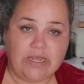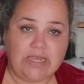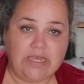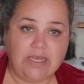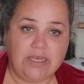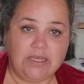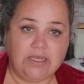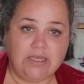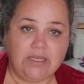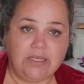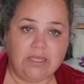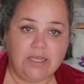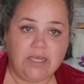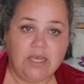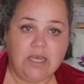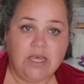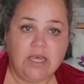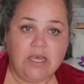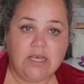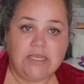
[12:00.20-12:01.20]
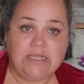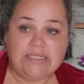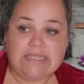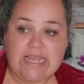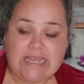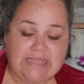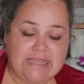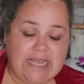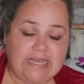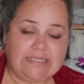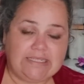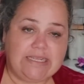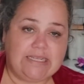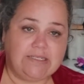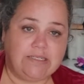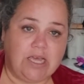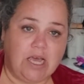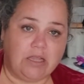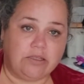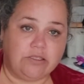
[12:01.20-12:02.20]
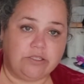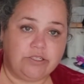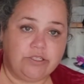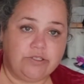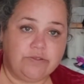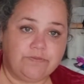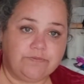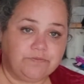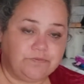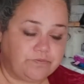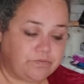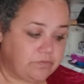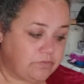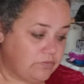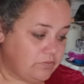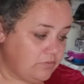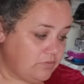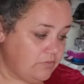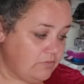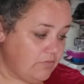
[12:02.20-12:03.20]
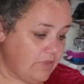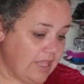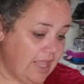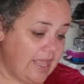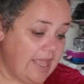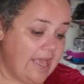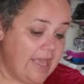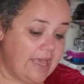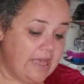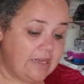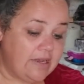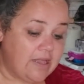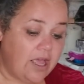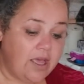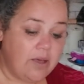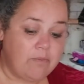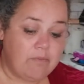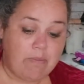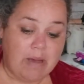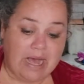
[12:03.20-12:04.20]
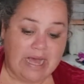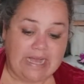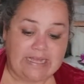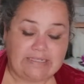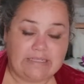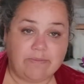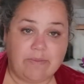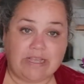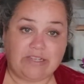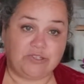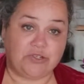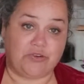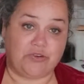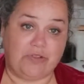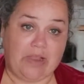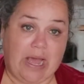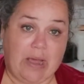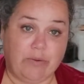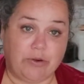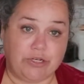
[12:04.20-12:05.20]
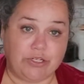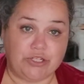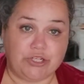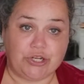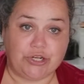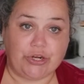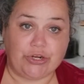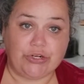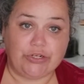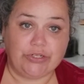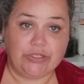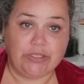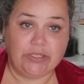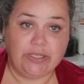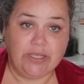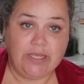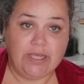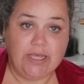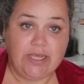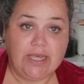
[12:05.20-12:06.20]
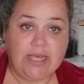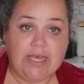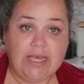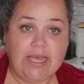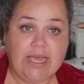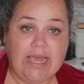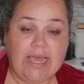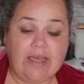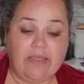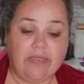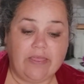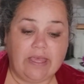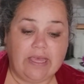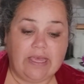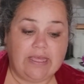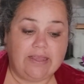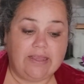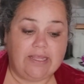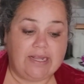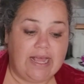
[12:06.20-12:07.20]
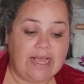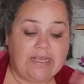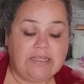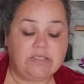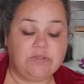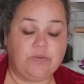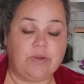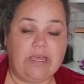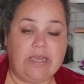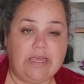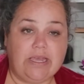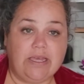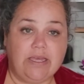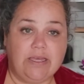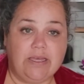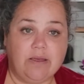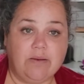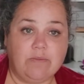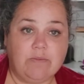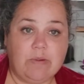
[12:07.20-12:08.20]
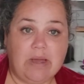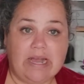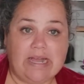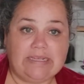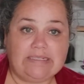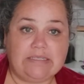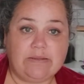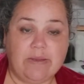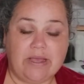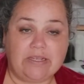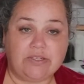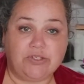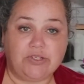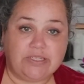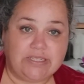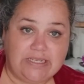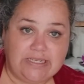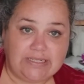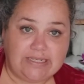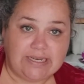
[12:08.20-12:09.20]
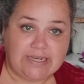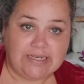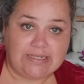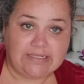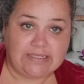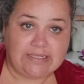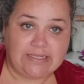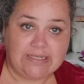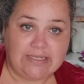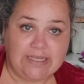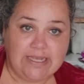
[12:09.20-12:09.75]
week, take that $10 and buy some extra flour and sugar. And then the next week, buy some extra seasonings.